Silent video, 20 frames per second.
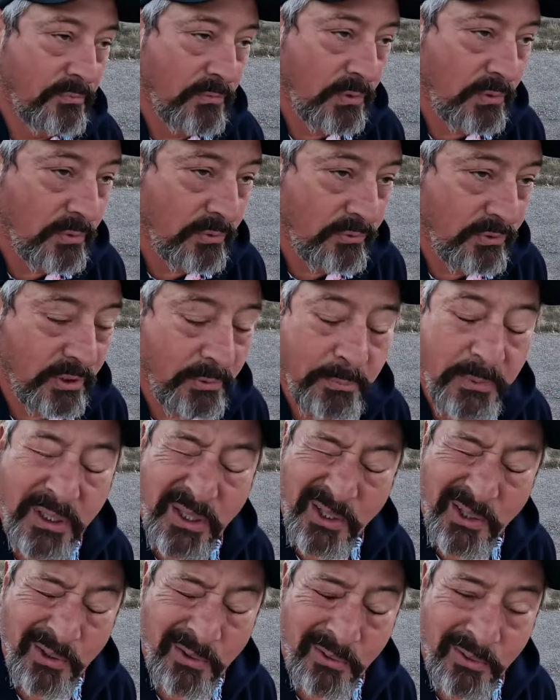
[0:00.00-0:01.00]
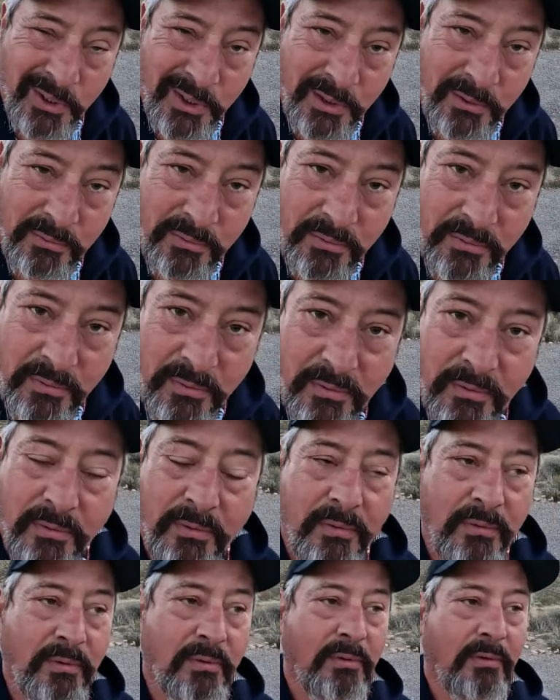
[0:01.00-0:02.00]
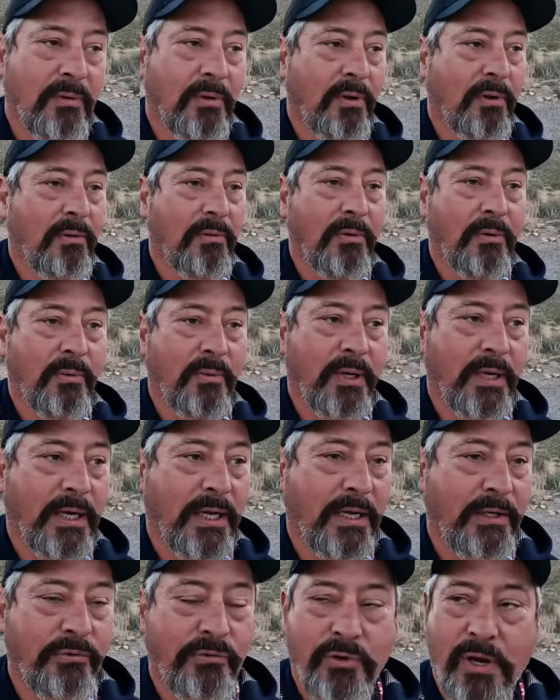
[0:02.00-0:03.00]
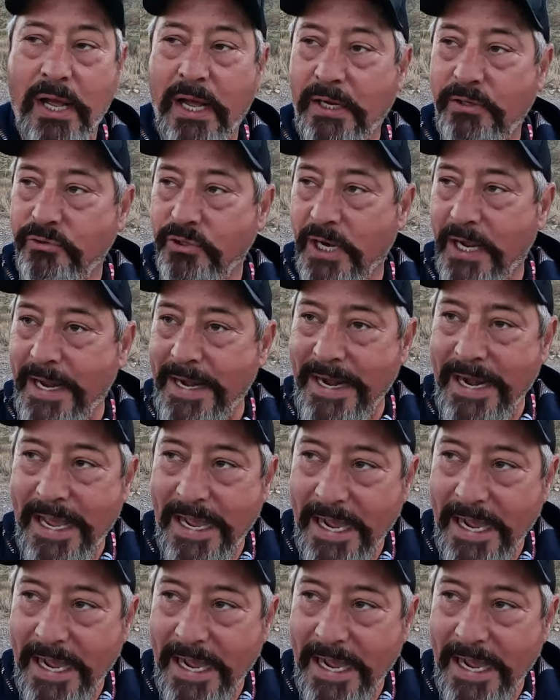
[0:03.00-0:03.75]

Of course, that'd be the only only one I I tried to,